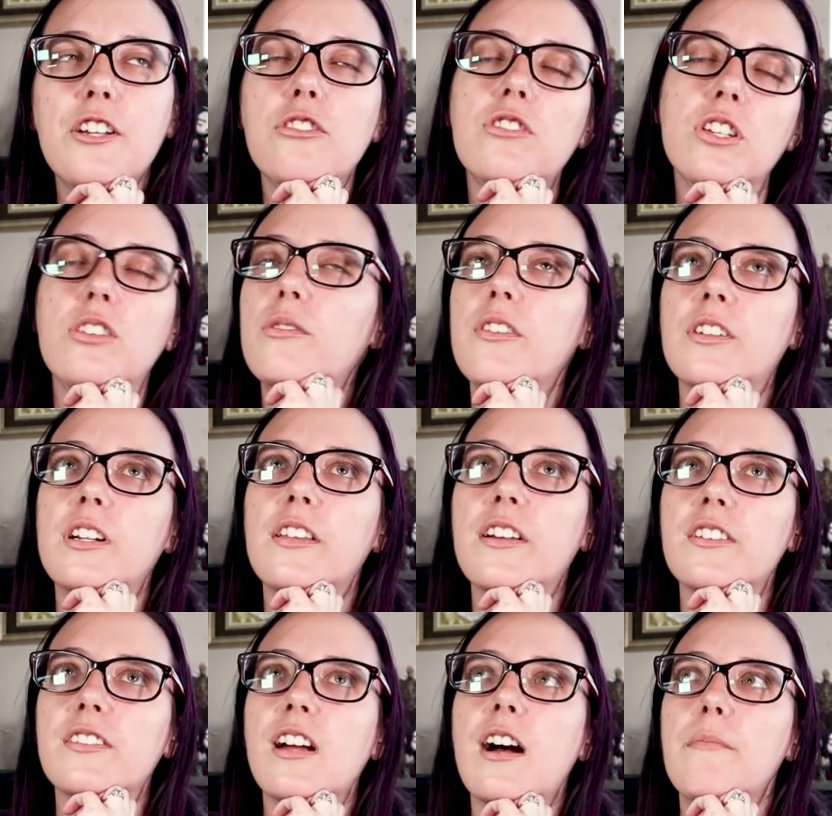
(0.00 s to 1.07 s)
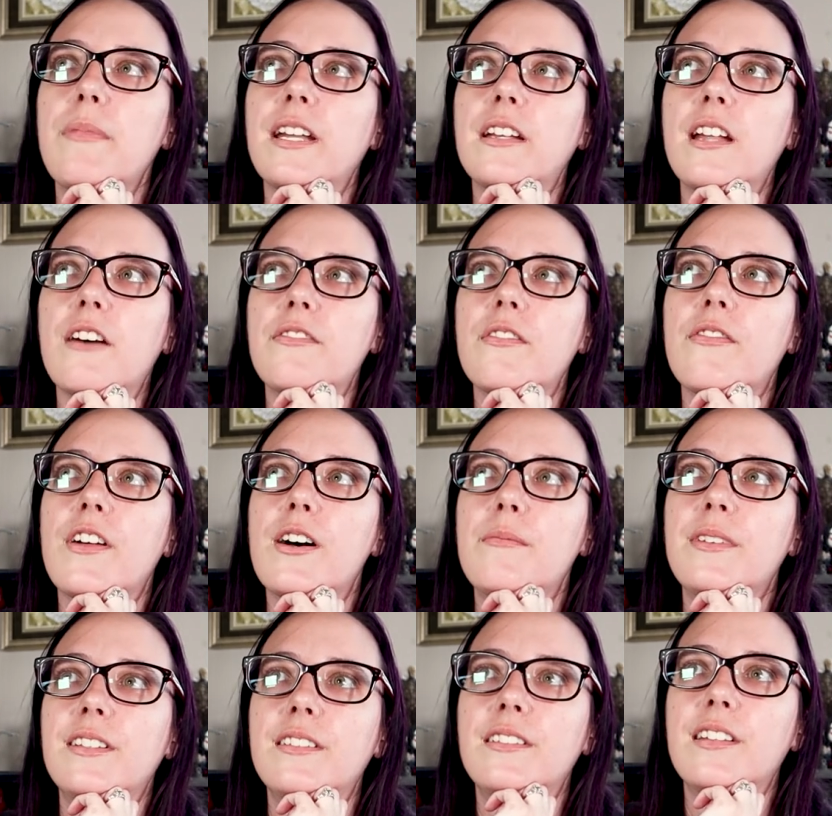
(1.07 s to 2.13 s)
I do too. There's not been enough of
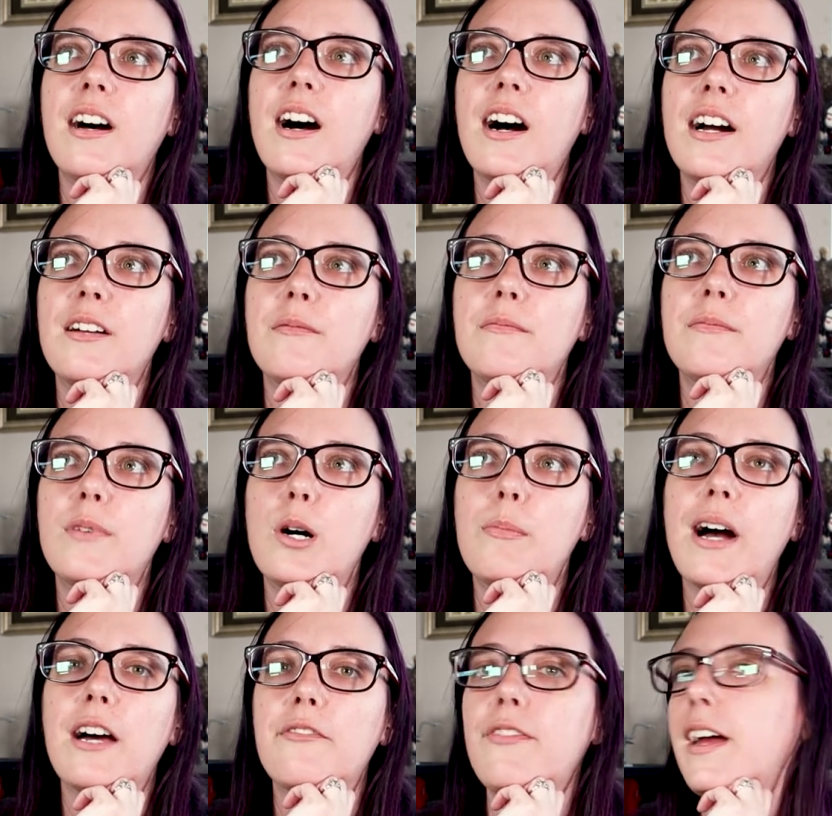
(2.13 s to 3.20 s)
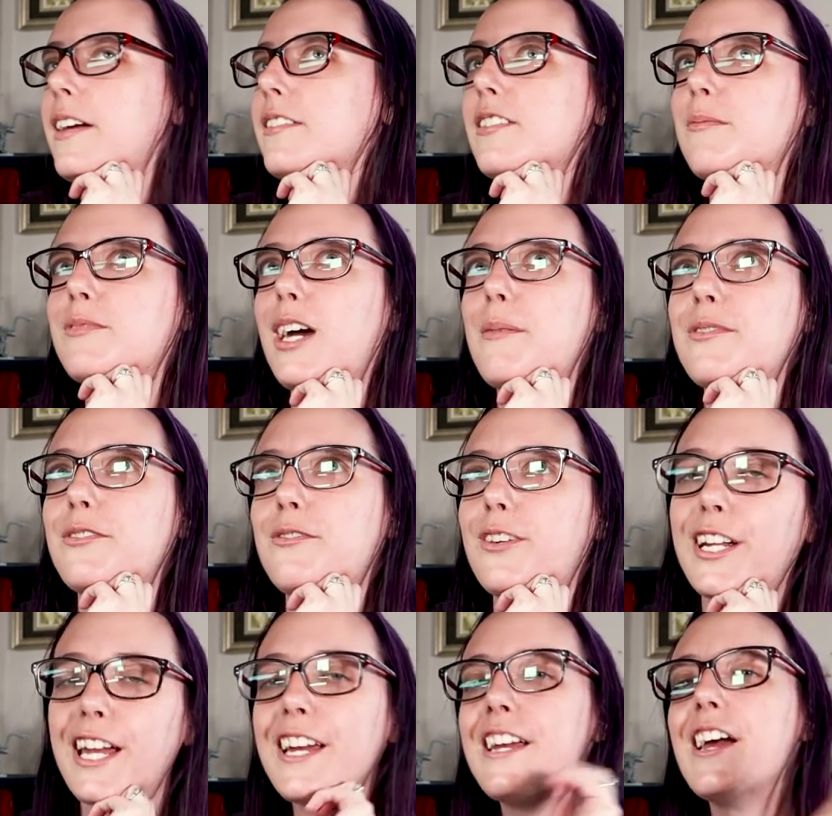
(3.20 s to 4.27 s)
them, and I'm a bad fan sometimes and
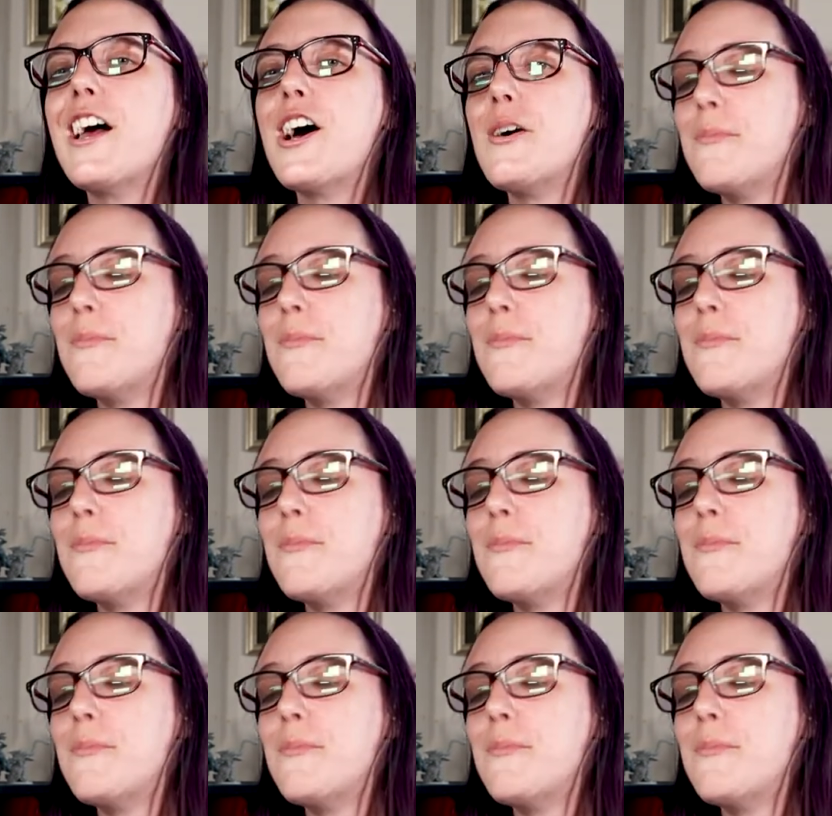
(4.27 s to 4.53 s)
forget.